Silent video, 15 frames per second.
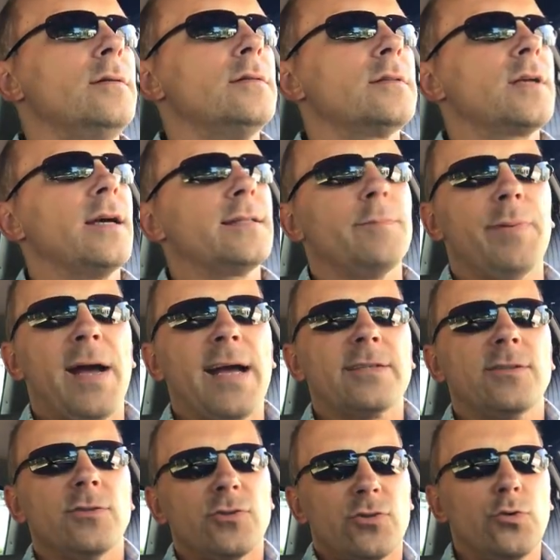It's got the
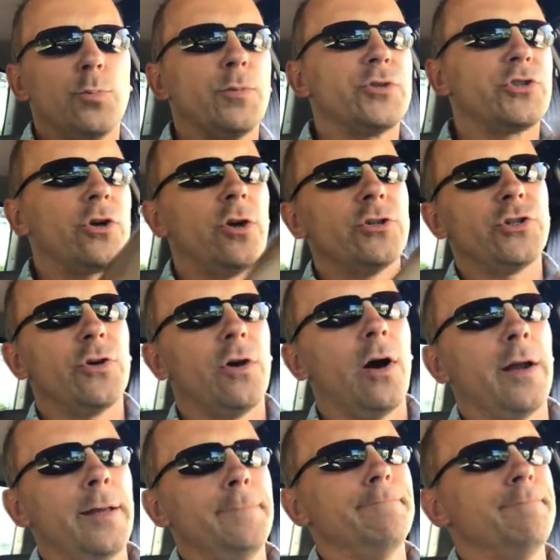Paxton supercharger
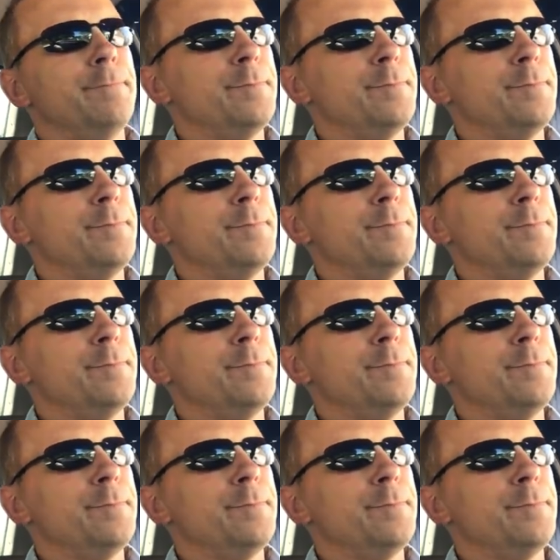on it.